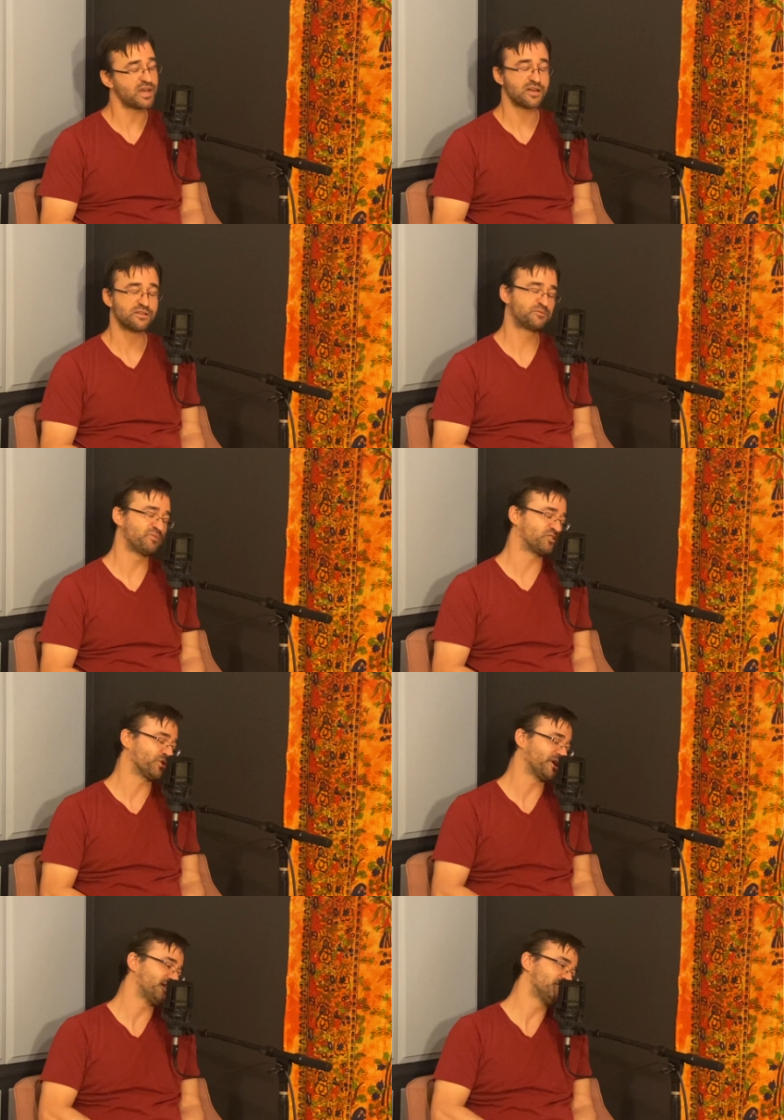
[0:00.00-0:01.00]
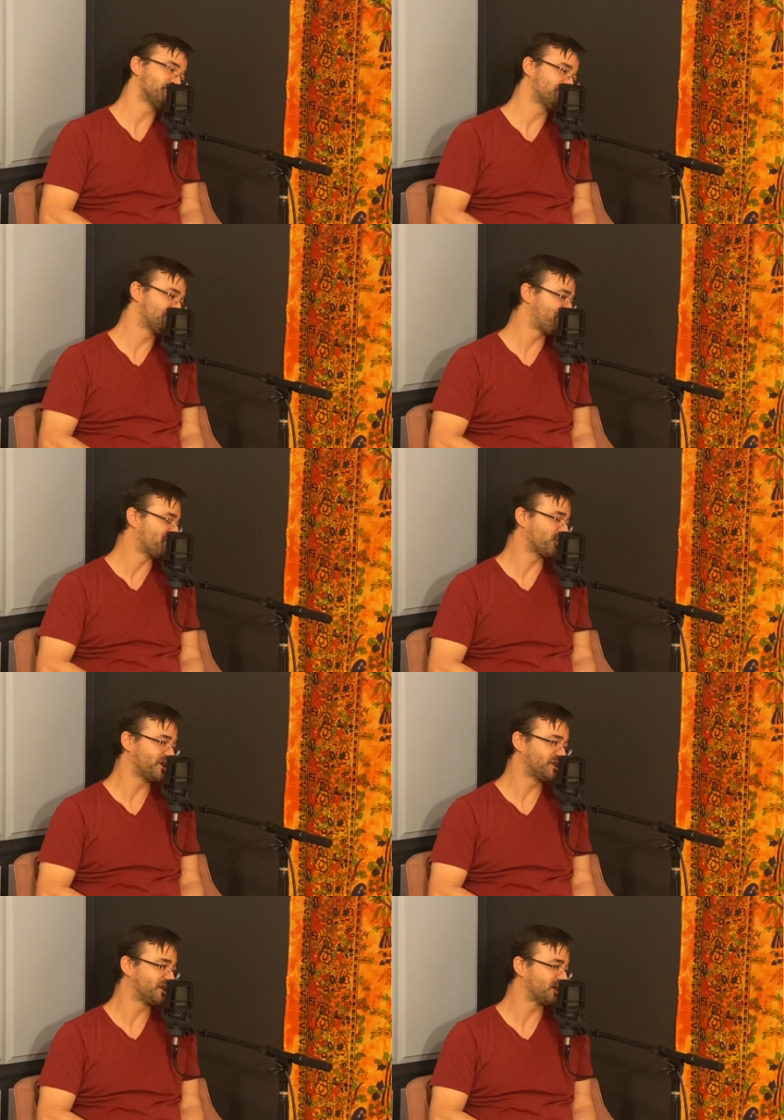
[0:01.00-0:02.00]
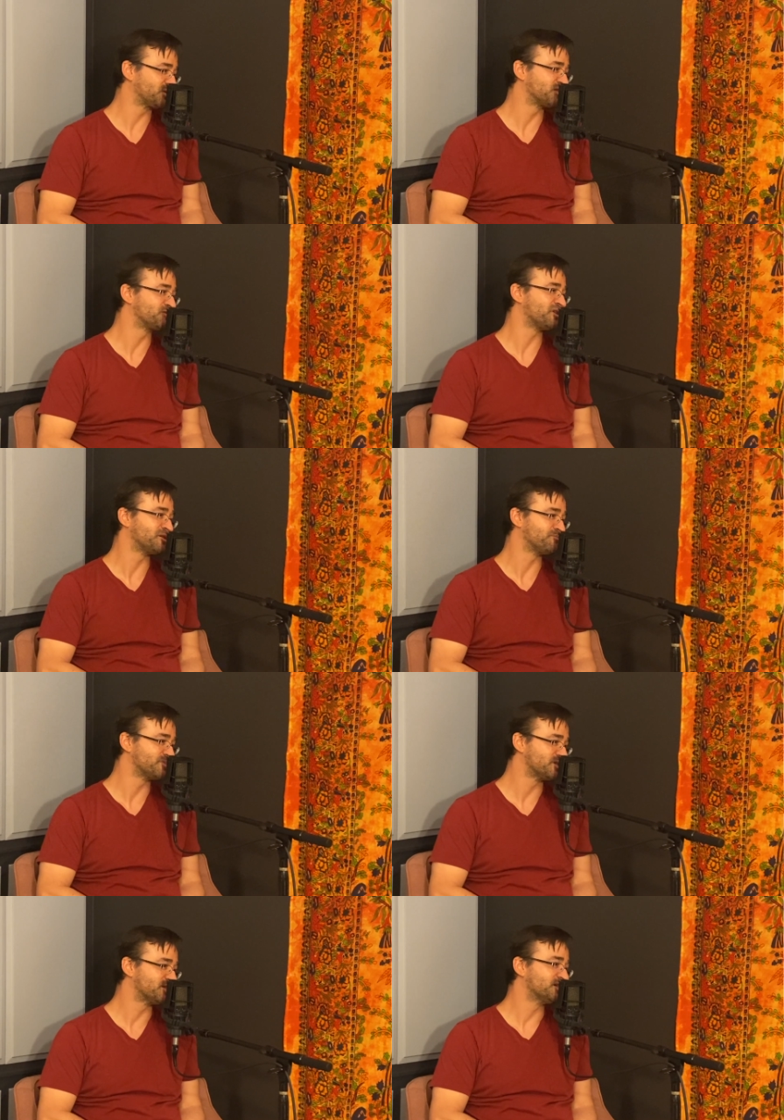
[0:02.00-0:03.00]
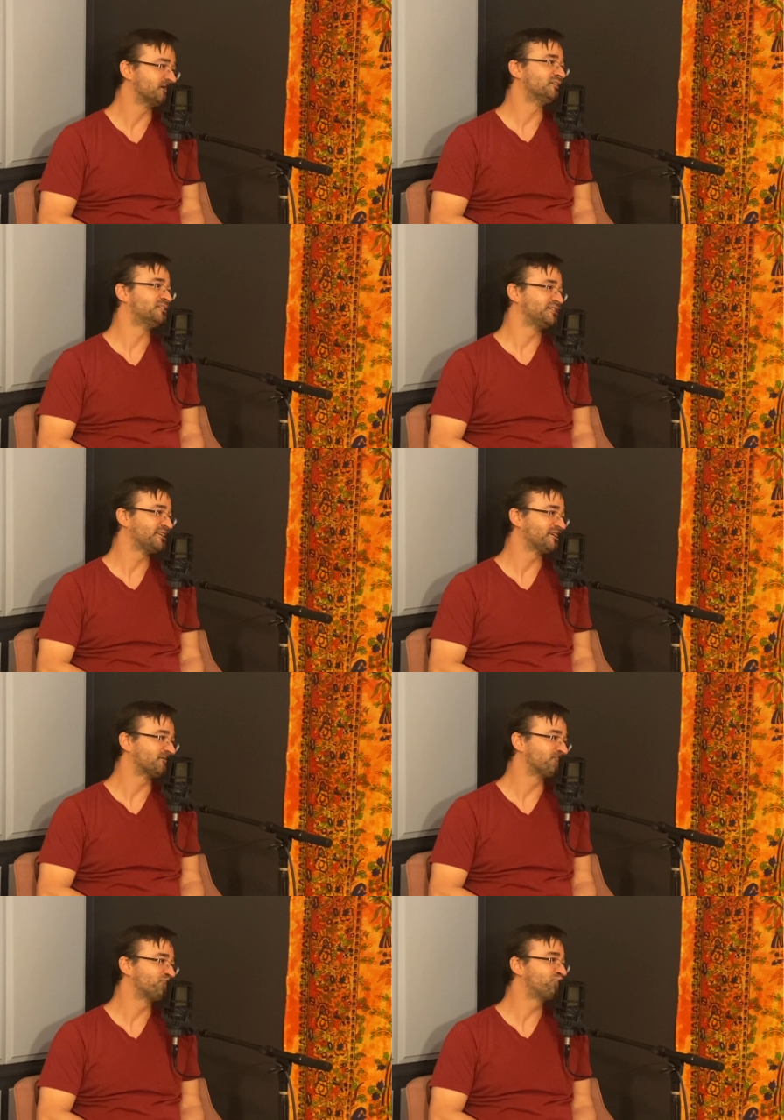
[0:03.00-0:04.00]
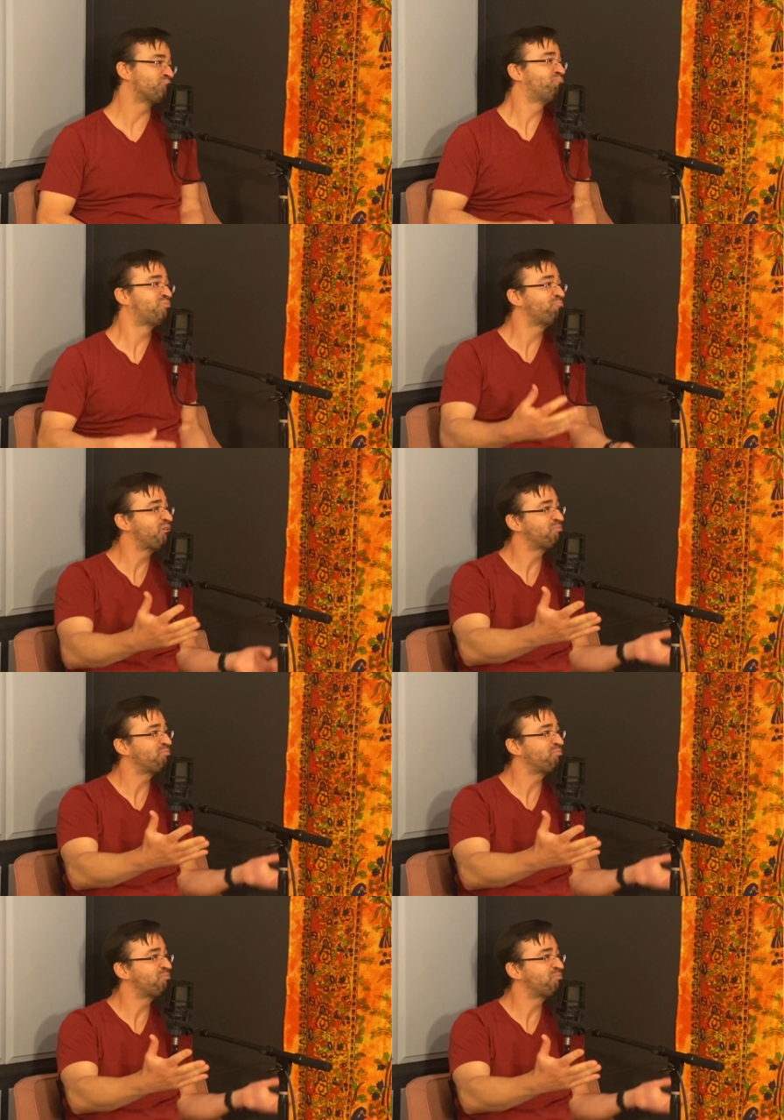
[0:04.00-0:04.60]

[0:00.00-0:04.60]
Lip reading: and some of his other friends, that knew him so well and stuff too, that we didn't know before.